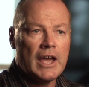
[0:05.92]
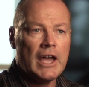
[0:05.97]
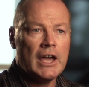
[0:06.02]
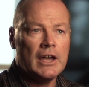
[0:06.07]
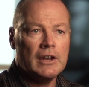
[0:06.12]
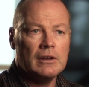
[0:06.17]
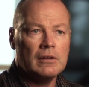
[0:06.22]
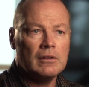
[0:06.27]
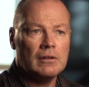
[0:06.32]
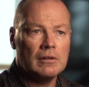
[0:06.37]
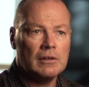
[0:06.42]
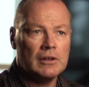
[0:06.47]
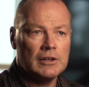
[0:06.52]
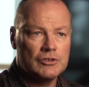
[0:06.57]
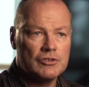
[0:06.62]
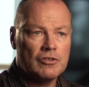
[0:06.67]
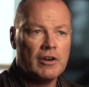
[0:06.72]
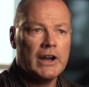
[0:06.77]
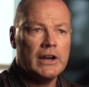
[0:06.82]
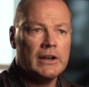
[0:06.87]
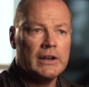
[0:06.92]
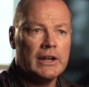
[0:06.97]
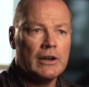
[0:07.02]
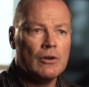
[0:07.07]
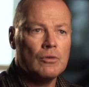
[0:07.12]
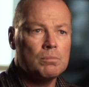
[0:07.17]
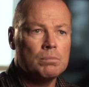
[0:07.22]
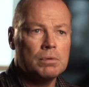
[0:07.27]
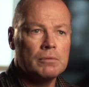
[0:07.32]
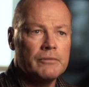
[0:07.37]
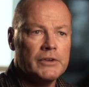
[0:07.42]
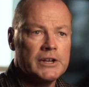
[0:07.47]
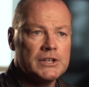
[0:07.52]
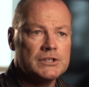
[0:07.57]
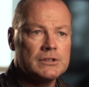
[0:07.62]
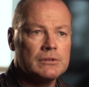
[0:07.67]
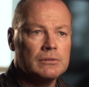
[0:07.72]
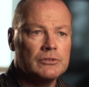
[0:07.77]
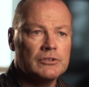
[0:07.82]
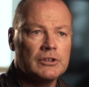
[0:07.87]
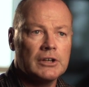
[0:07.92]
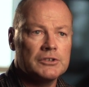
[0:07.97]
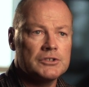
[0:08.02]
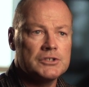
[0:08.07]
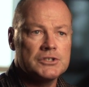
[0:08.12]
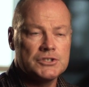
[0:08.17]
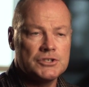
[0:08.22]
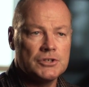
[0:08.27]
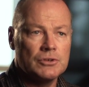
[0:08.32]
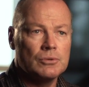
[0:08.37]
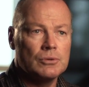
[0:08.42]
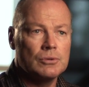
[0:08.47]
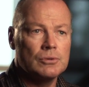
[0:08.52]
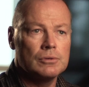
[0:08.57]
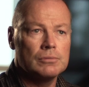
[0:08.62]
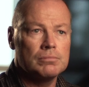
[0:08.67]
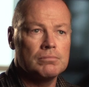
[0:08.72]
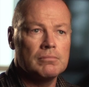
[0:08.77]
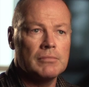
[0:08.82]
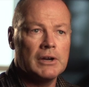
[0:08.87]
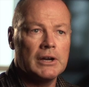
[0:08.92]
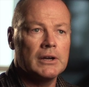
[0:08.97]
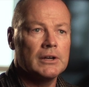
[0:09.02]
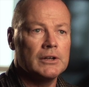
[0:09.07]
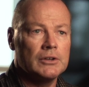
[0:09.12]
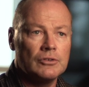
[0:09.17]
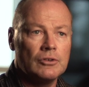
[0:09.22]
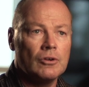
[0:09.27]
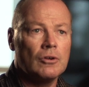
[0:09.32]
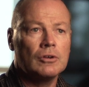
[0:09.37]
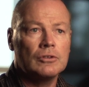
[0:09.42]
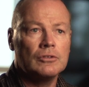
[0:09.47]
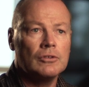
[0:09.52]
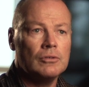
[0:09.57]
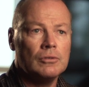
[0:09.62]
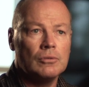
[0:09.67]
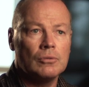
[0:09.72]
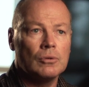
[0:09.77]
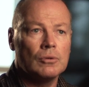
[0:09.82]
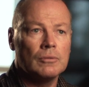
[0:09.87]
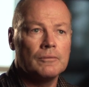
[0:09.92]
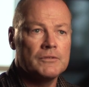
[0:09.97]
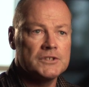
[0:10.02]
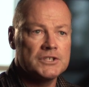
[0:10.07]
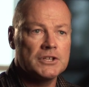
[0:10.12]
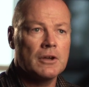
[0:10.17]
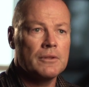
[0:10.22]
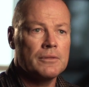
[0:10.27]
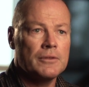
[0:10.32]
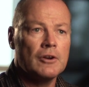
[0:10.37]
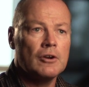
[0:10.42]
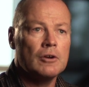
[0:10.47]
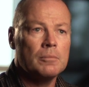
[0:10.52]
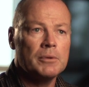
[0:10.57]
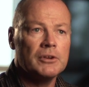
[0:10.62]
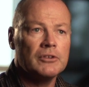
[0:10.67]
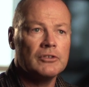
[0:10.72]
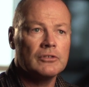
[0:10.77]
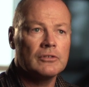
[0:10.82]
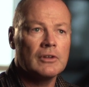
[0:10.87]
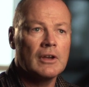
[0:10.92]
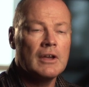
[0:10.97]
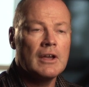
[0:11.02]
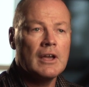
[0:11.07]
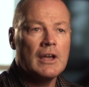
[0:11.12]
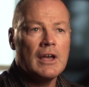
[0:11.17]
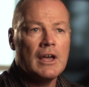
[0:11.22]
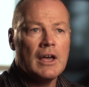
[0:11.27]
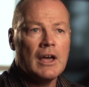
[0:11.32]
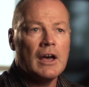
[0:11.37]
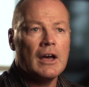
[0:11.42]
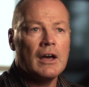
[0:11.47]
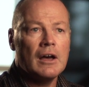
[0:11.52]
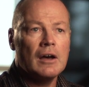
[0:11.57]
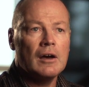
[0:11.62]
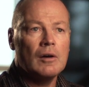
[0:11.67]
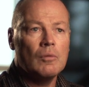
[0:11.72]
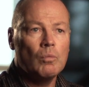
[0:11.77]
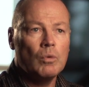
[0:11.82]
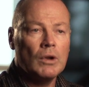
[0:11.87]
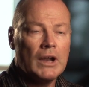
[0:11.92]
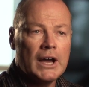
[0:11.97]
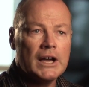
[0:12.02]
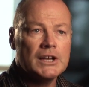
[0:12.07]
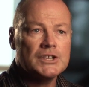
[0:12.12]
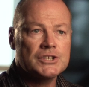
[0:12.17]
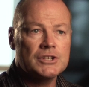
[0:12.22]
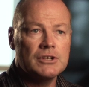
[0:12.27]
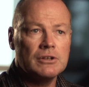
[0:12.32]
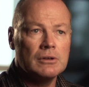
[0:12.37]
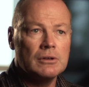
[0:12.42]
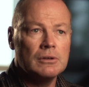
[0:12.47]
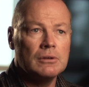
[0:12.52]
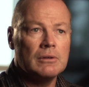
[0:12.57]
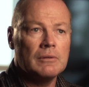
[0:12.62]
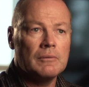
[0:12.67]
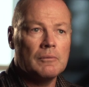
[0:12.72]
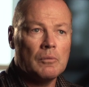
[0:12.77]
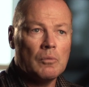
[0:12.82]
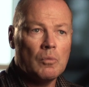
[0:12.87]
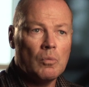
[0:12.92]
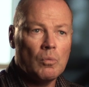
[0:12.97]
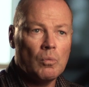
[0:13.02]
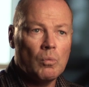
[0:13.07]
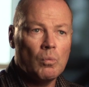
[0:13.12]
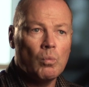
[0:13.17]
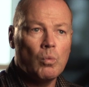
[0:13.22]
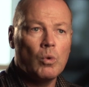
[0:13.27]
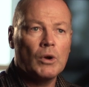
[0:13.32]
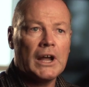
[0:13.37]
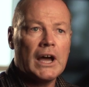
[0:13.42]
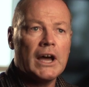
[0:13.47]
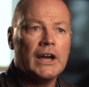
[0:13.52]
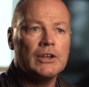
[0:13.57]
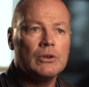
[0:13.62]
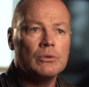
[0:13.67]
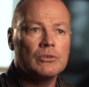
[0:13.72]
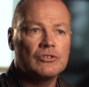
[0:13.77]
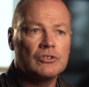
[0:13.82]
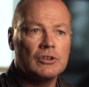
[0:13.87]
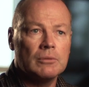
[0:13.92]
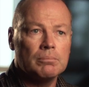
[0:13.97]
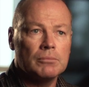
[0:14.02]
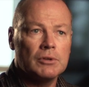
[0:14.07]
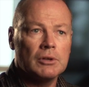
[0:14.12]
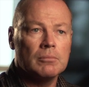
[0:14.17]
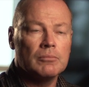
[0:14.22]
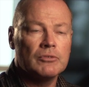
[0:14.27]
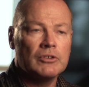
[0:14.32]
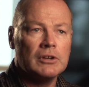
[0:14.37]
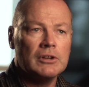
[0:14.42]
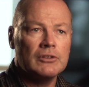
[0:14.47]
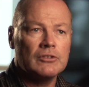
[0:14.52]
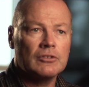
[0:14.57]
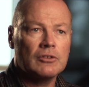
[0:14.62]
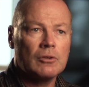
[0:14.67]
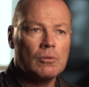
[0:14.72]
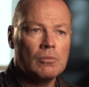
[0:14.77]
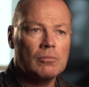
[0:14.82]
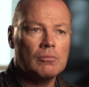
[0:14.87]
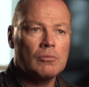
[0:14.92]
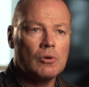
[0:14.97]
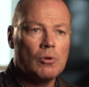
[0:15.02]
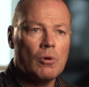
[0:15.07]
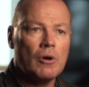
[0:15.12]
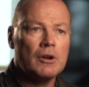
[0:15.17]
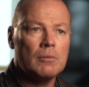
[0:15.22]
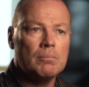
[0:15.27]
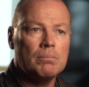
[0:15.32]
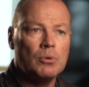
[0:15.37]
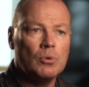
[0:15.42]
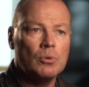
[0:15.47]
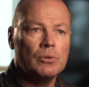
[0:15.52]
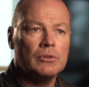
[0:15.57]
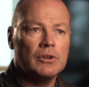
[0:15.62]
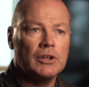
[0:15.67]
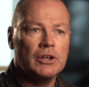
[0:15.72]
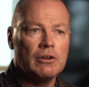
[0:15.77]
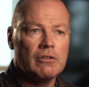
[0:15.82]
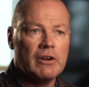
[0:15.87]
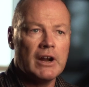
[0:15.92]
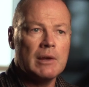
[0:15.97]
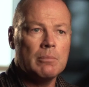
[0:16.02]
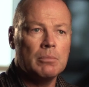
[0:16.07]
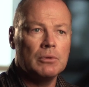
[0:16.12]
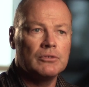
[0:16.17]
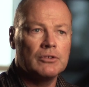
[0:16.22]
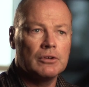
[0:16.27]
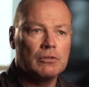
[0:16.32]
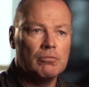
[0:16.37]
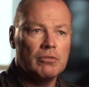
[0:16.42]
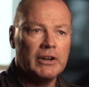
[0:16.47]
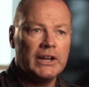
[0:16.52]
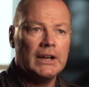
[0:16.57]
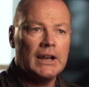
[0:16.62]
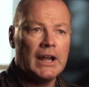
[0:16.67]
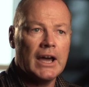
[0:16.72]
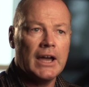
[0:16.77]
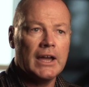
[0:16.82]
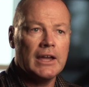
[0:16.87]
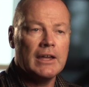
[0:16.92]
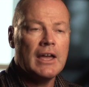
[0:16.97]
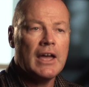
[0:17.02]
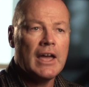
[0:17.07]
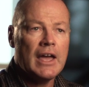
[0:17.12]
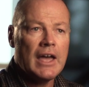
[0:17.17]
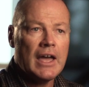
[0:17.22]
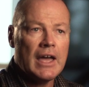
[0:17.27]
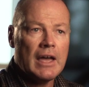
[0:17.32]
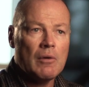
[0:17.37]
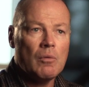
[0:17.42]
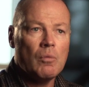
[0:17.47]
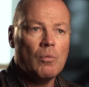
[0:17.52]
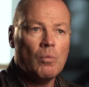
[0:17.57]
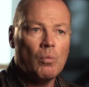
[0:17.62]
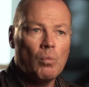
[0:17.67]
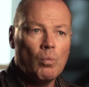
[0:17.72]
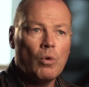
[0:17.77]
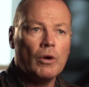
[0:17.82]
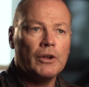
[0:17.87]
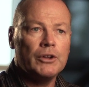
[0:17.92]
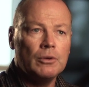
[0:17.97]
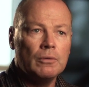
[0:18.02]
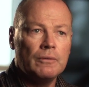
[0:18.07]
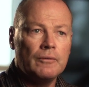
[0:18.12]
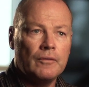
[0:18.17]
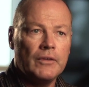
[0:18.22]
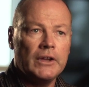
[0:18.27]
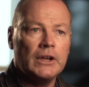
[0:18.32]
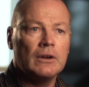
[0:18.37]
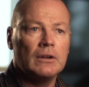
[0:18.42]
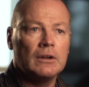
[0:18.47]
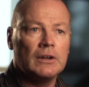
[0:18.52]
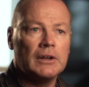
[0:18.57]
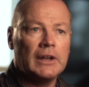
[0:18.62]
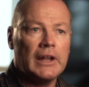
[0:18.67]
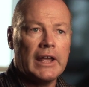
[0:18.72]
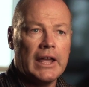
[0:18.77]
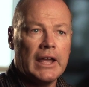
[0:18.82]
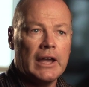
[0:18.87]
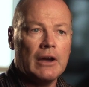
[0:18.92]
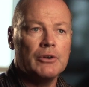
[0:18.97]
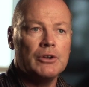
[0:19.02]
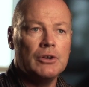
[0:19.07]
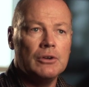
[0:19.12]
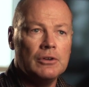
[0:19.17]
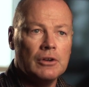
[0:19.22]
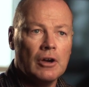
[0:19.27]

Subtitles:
and a trained health professional, such as your doctor or physiotherapist, will ask you, what are your symptoms? And it's quite important that you're able to relay what you feel and how you